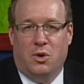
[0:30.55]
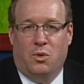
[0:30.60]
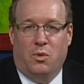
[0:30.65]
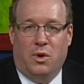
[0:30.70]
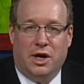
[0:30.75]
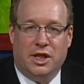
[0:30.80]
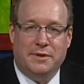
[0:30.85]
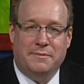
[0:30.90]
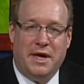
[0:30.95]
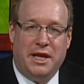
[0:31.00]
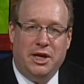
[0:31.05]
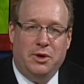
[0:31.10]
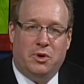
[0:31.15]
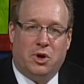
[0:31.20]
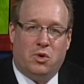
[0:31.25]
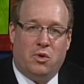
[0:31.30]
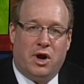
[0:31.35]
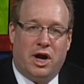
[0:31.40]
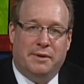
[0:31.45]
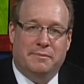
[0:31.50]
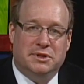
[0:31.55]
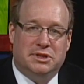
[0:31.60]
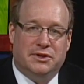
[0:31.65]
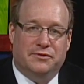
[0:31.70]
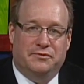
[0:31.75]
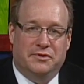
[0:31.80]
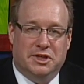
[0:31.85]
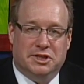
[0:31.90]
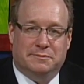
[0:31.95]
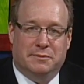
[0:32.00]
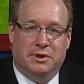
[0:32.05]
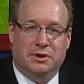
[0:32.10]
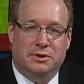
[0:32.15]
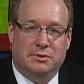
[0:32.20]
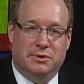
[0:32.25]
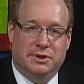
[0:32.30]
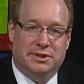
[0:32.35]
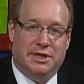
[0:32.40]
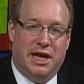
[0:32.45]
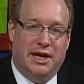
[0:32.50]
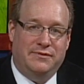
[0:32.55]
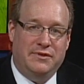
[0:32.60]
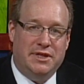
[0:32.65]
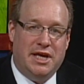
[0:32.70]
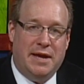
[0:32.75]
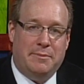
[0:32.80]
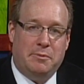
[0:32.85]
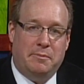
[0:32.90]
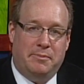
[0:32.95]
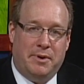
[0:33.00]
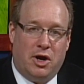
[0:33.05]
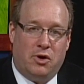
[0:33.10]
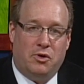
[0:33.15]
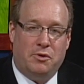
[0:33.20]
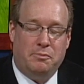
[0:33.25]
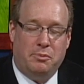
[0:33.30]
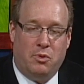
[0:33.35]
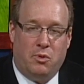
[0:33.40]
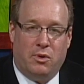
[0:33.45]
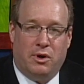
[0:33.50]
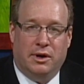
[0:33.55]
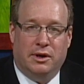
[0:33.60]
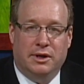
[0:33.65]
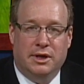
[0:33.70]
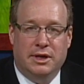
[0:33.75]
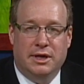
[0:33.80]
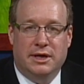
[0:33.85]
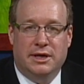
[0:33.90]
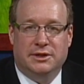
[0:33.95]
One of the many requirements of FSMA was that FDA prepare a report